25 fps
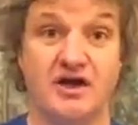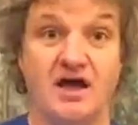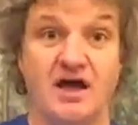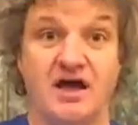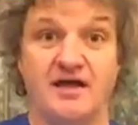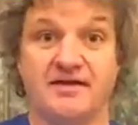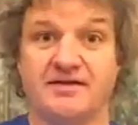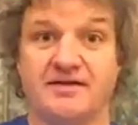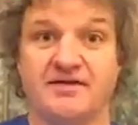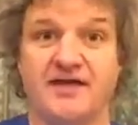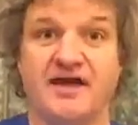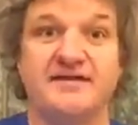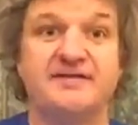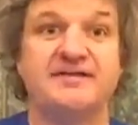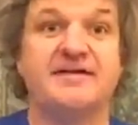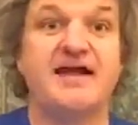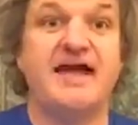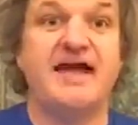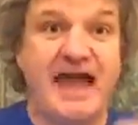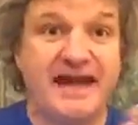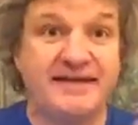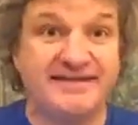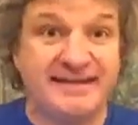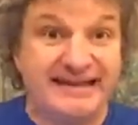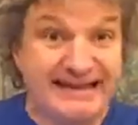So
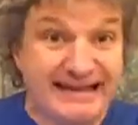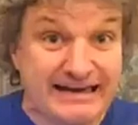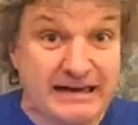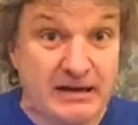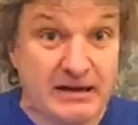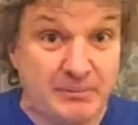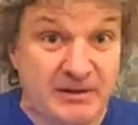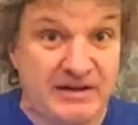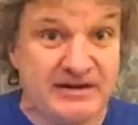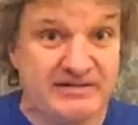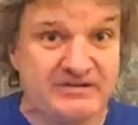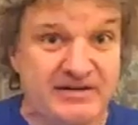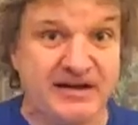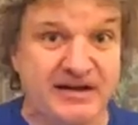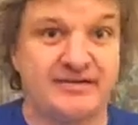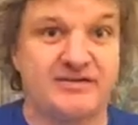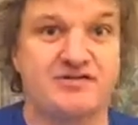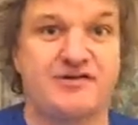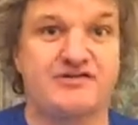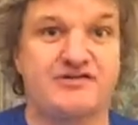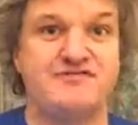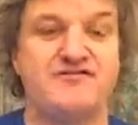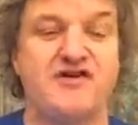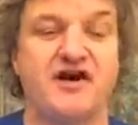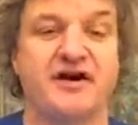it's a little bit of extra
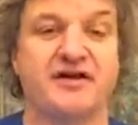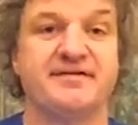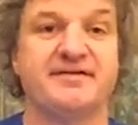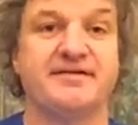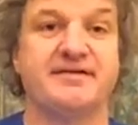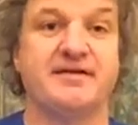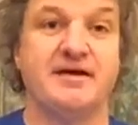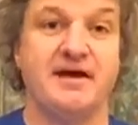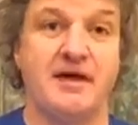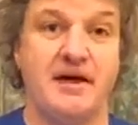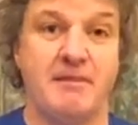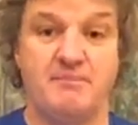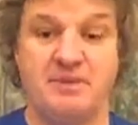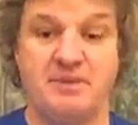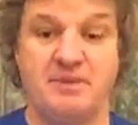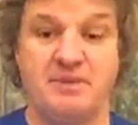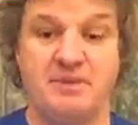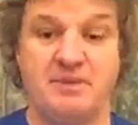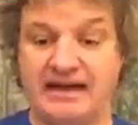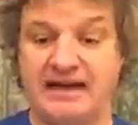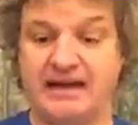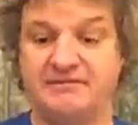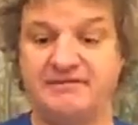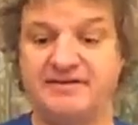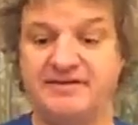fuss, but it
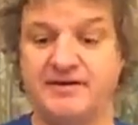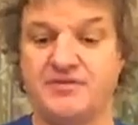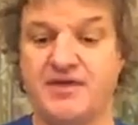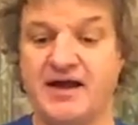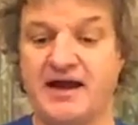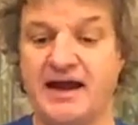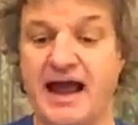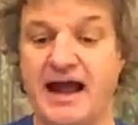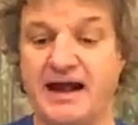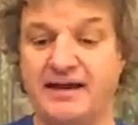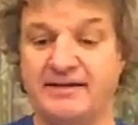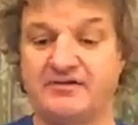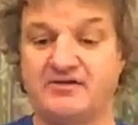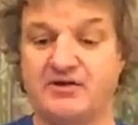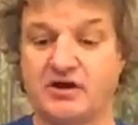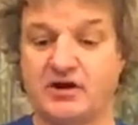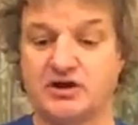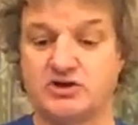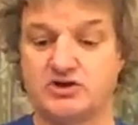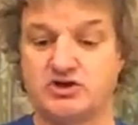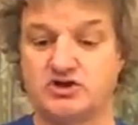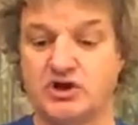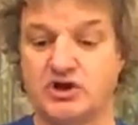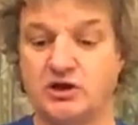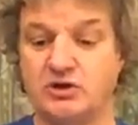gives you that extra
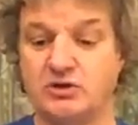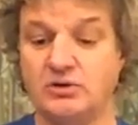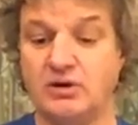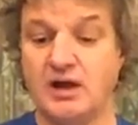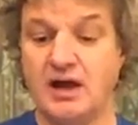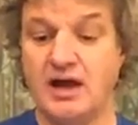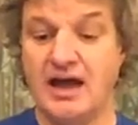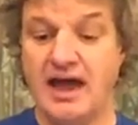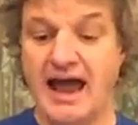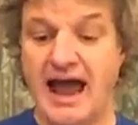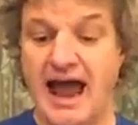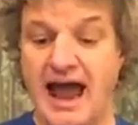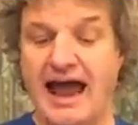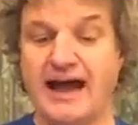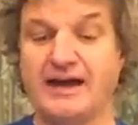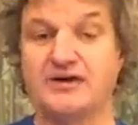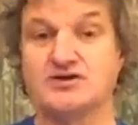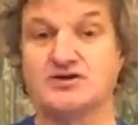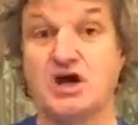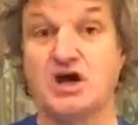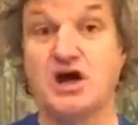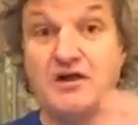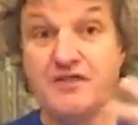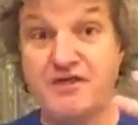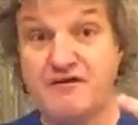control. And
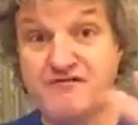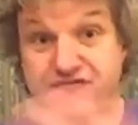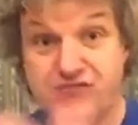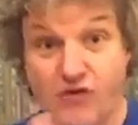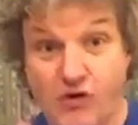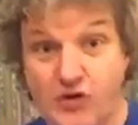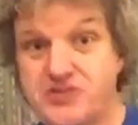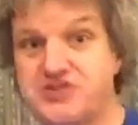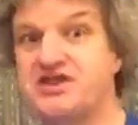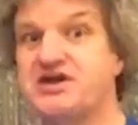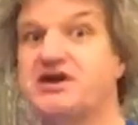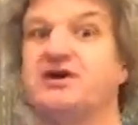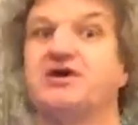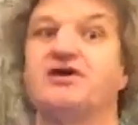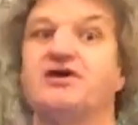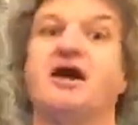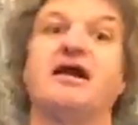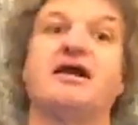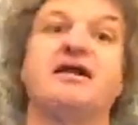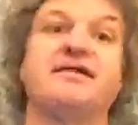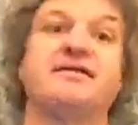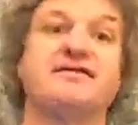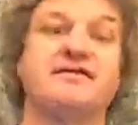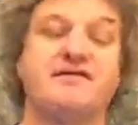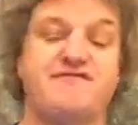the fourth thing on our
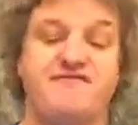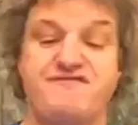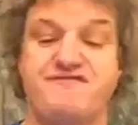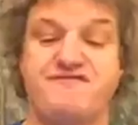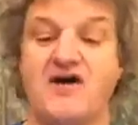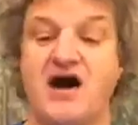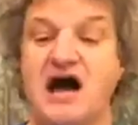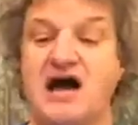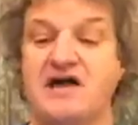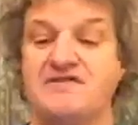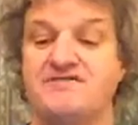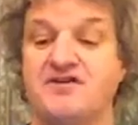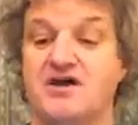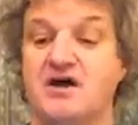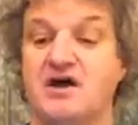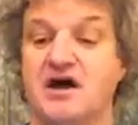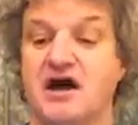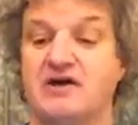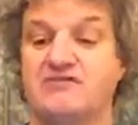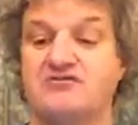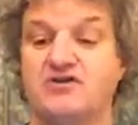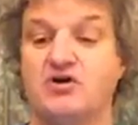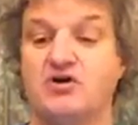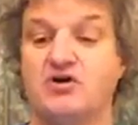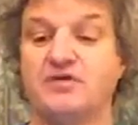list of 5,
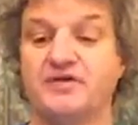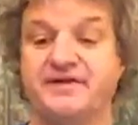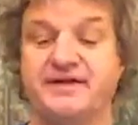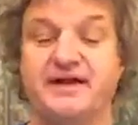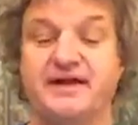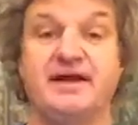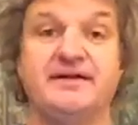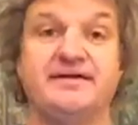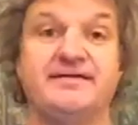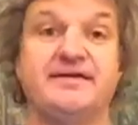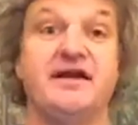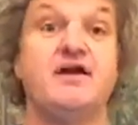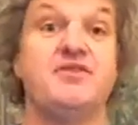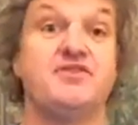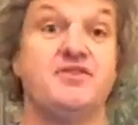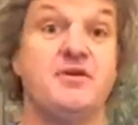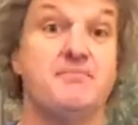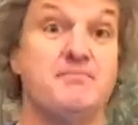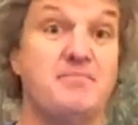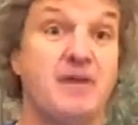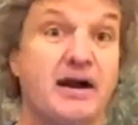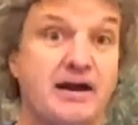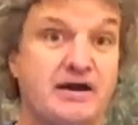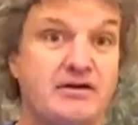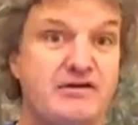of course, is the
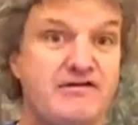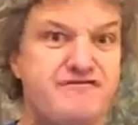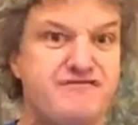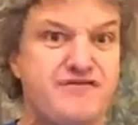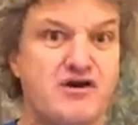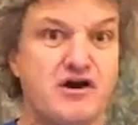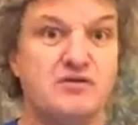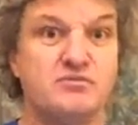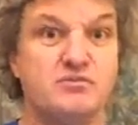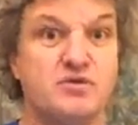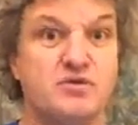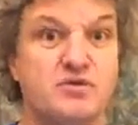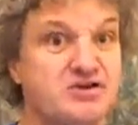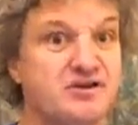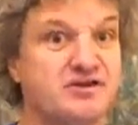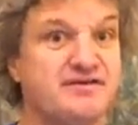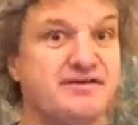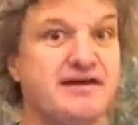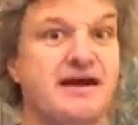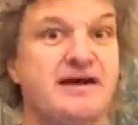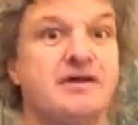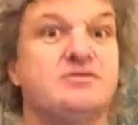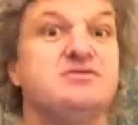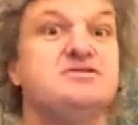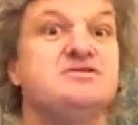microphone, which is
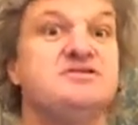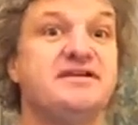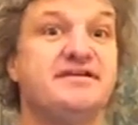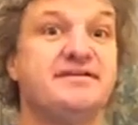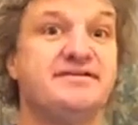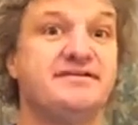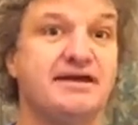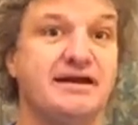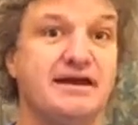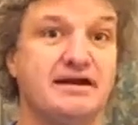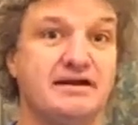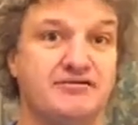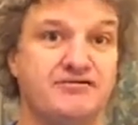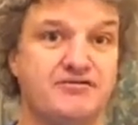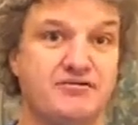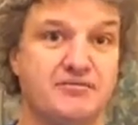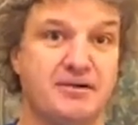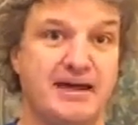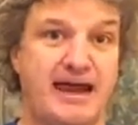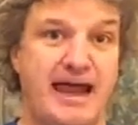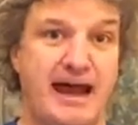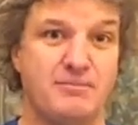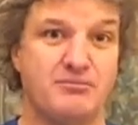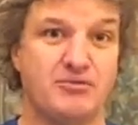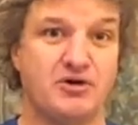now distinct from
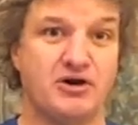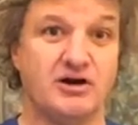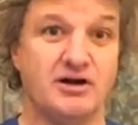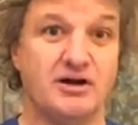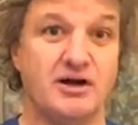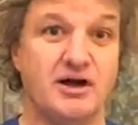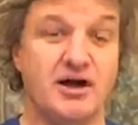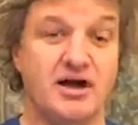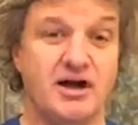camera.